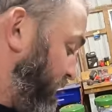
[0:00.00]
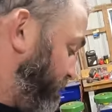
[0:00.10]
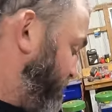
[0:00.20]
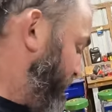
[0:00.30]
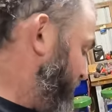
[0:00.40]
an
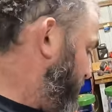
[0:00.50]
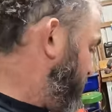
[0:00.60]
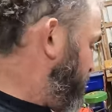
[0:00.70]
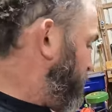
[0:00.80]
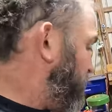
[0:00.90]
update
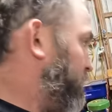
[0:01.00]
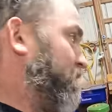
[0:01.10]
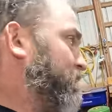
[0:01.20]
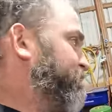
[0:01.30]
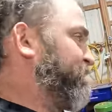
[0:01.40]

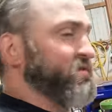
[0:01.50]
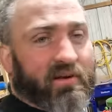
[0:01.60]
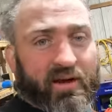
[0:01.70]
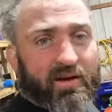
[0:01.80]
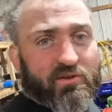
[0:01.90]
um,
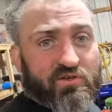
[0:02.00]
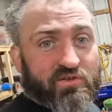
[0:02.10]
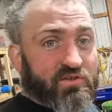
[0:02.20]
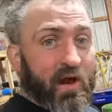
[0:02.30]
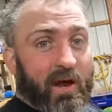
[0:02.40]
since I kind of
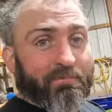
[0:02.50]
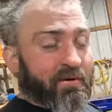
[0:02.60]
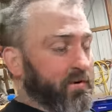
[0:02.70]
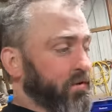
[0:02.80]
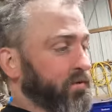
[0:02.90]
just stopped
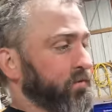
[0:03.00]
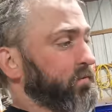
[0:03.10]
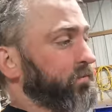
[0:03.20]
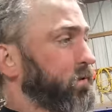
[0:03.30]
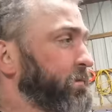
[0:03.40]

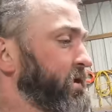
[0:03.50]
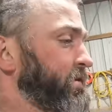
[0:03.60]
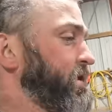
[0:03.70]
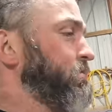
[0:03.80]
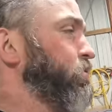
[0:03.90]
filming
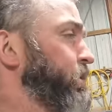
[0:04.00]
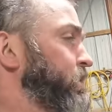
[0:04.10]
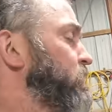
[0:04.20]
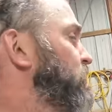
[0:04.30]
at that point.